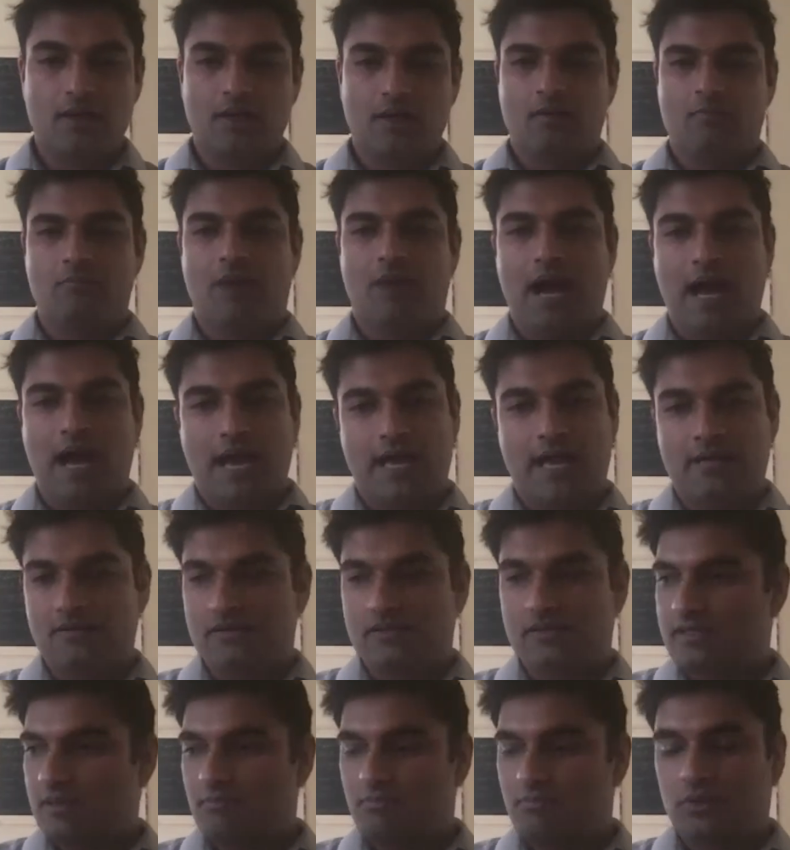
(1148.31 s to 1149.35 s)
My
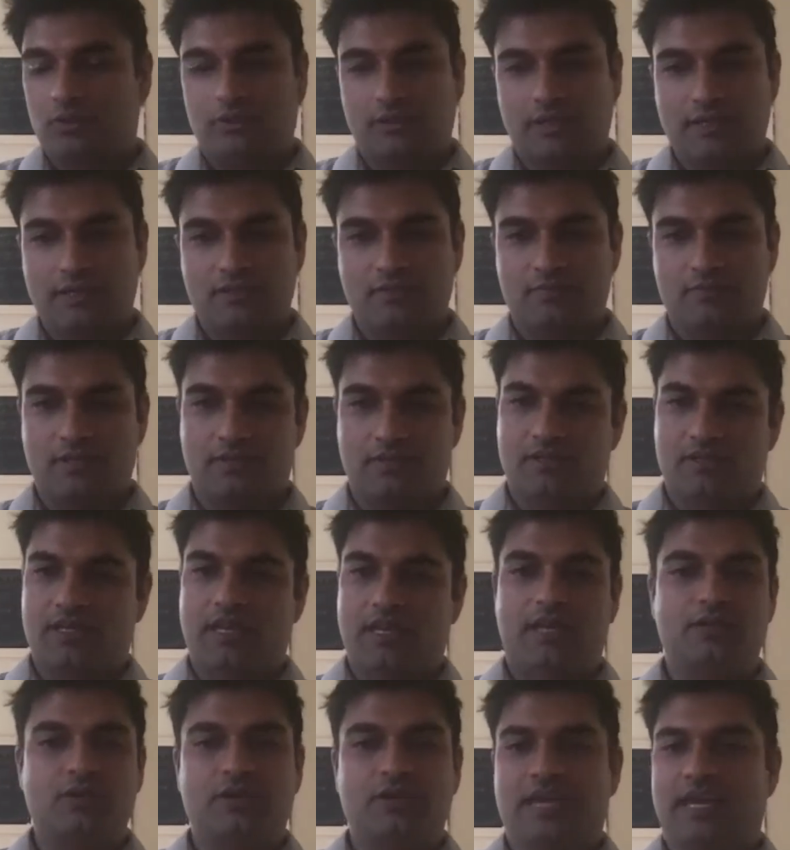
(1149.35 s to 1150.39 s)
simple list, because
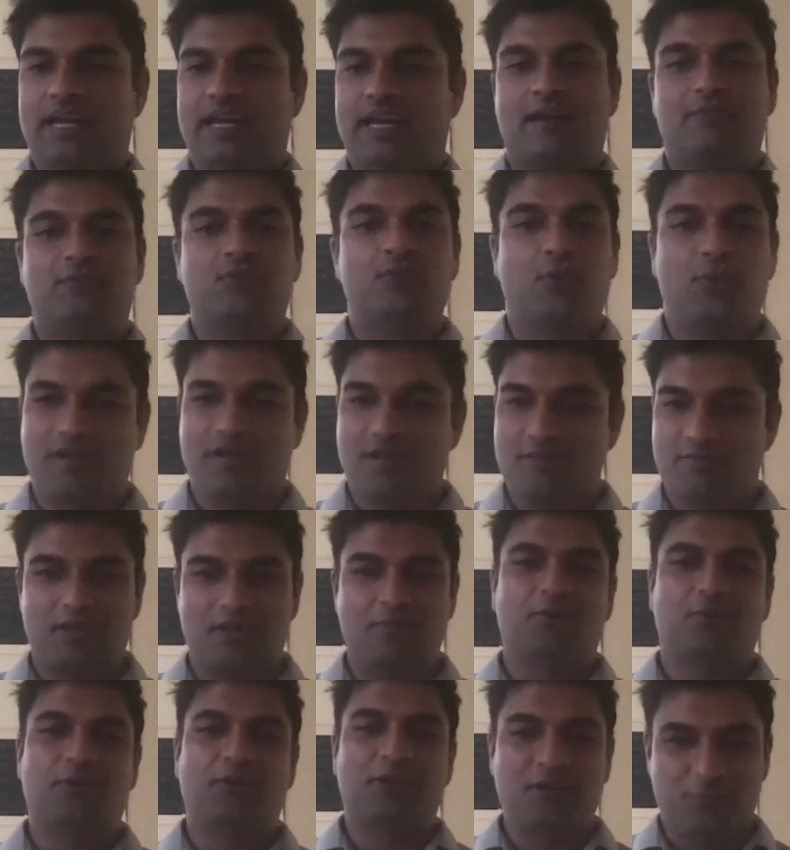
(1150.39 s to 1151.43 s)
again, you can't have 20
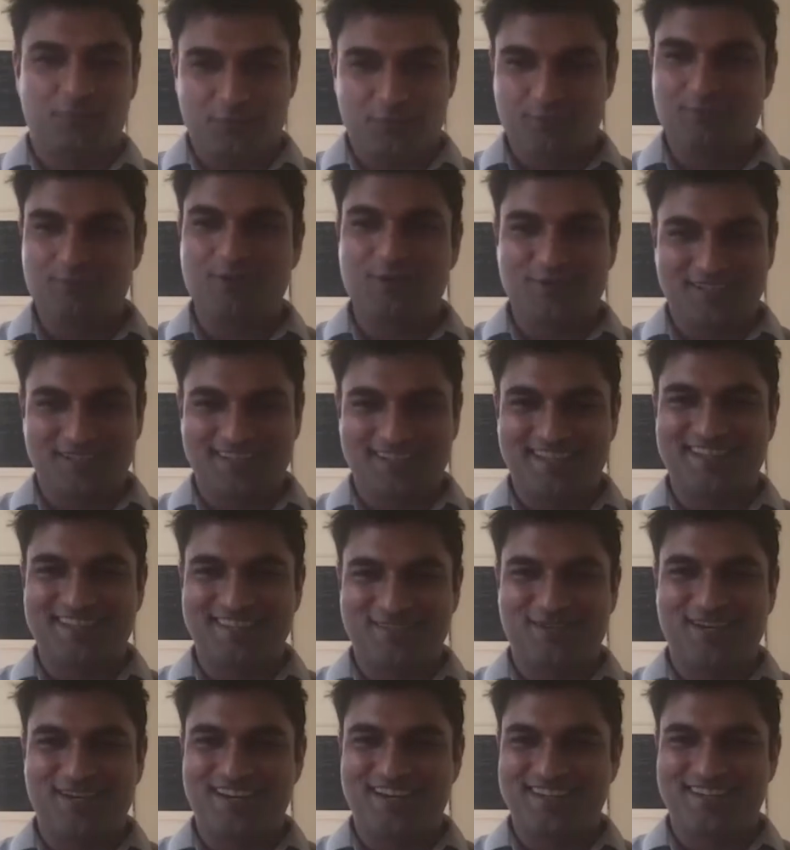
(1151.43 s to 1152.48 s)
people in a room doing this,
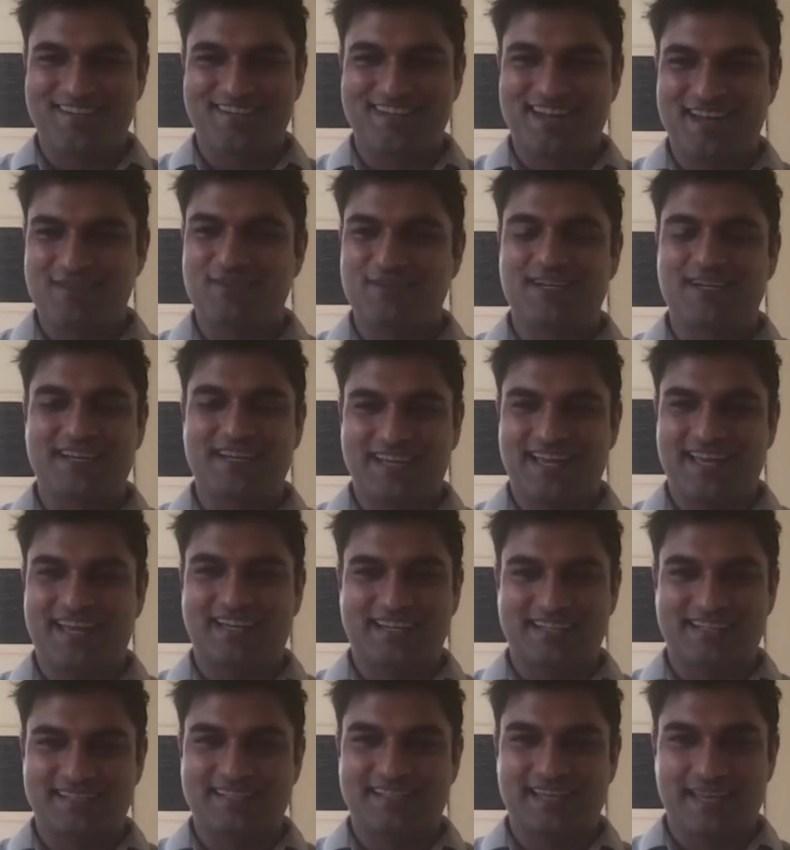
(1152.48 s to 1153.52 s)
right? You're never going to get
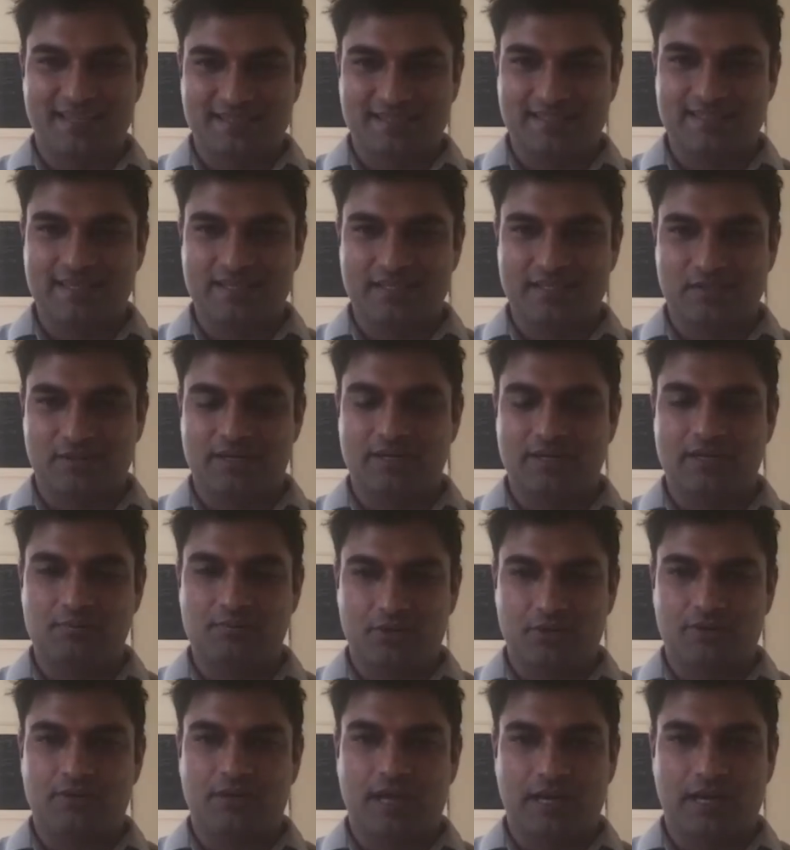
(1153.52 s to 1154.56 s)
consensus or any
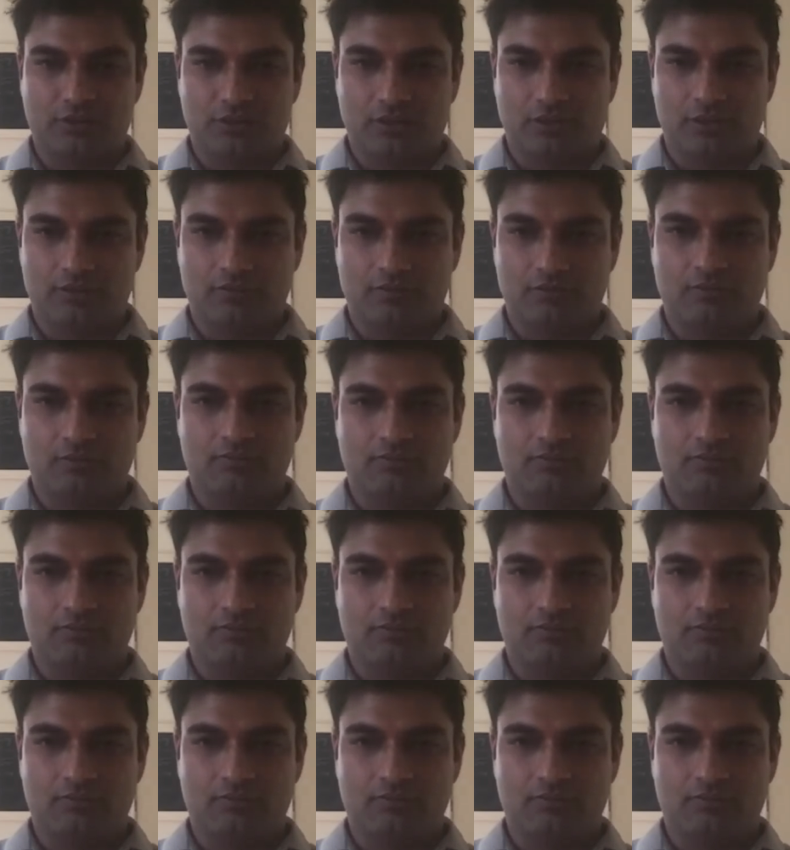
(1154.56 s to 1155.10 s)
progression.